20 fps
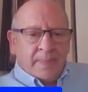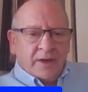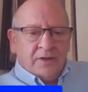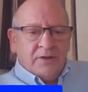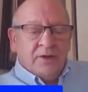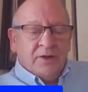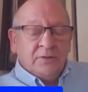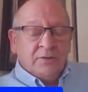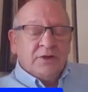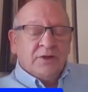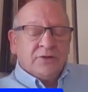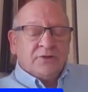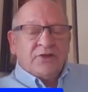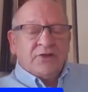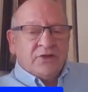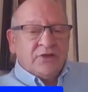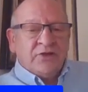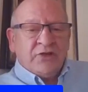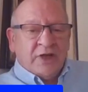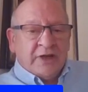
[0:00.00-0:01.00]
You'll
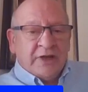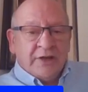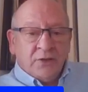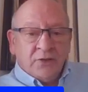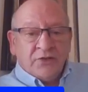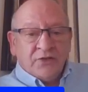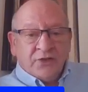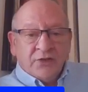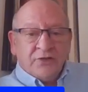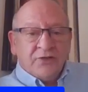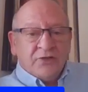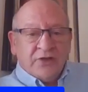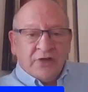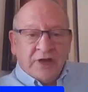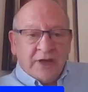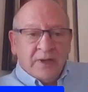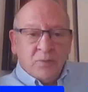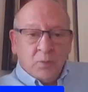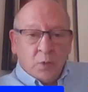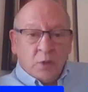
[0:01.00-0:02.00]
notice I use the
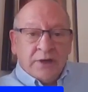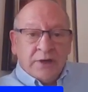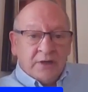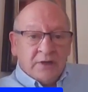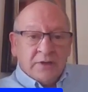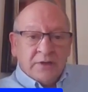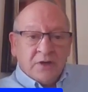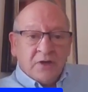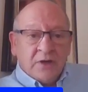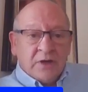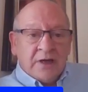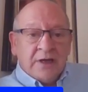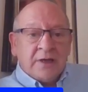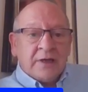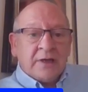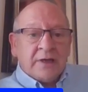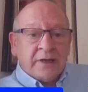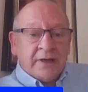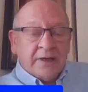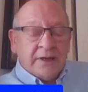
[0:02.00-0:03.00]
term we and not
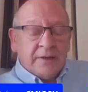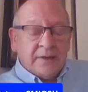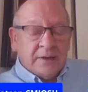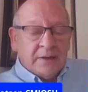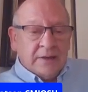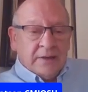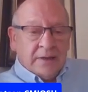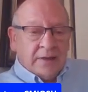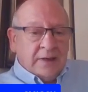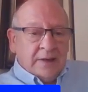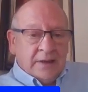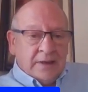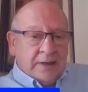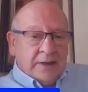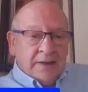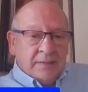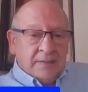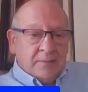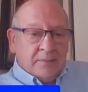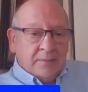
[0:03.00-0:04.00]
I.
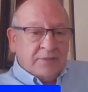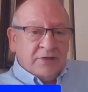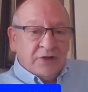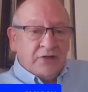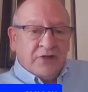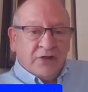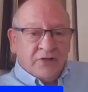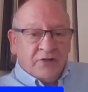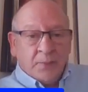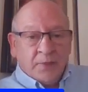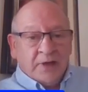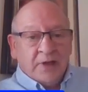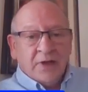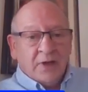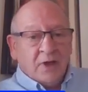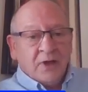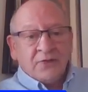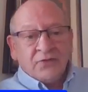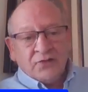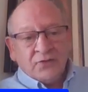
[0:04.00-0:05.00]
This is
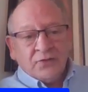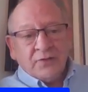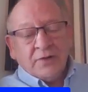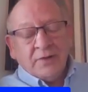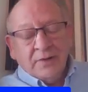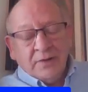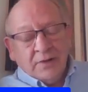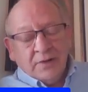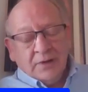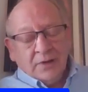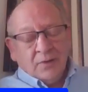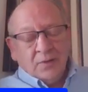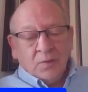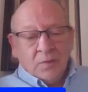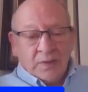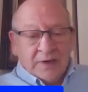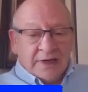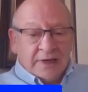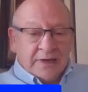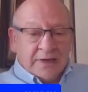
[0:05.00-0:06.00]
because
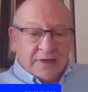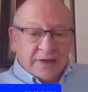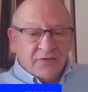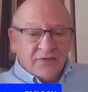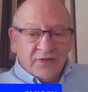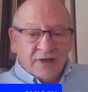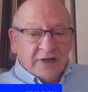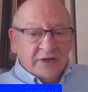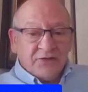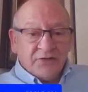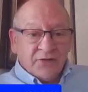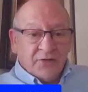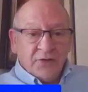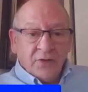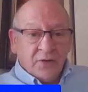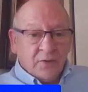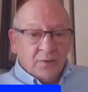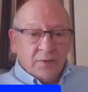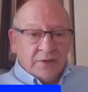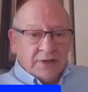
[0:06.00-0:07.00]
when I first
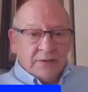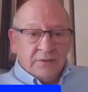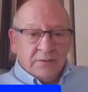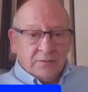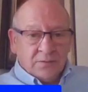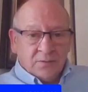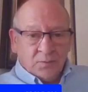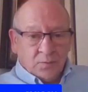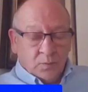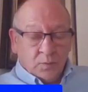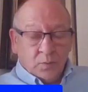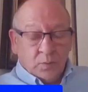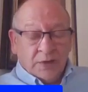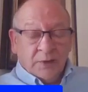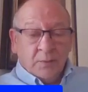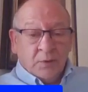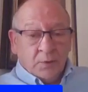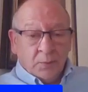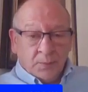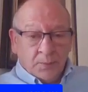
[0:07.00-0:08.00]
thought, well, we
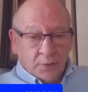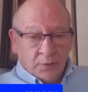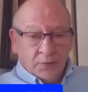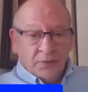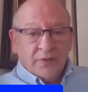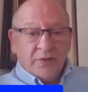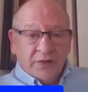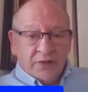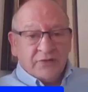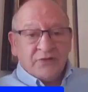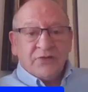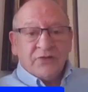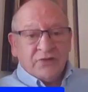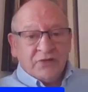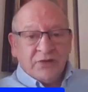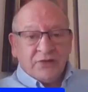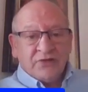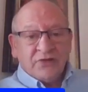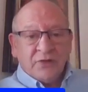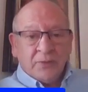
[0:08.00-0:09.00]
will put this
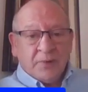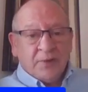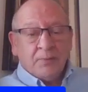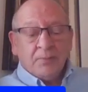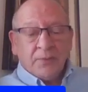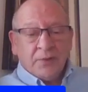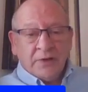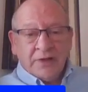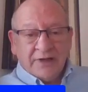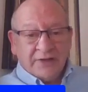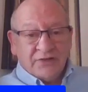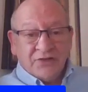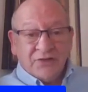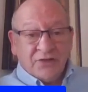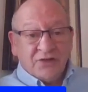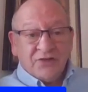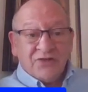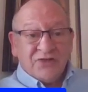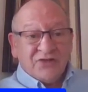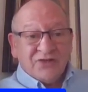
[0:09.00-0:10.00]
system in place,
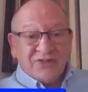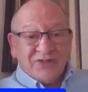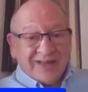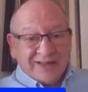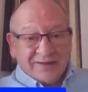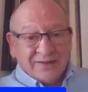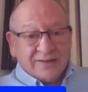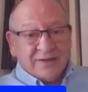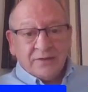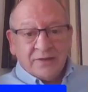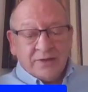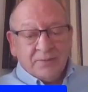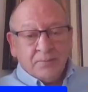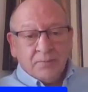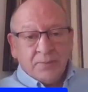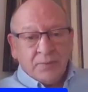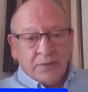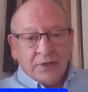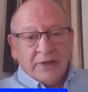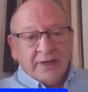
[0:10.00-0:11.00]
this standard in
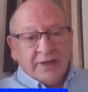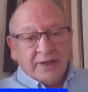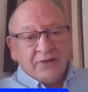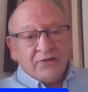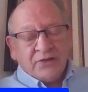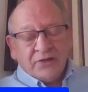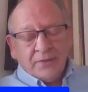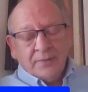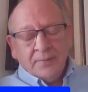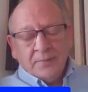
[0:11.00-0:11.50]
place,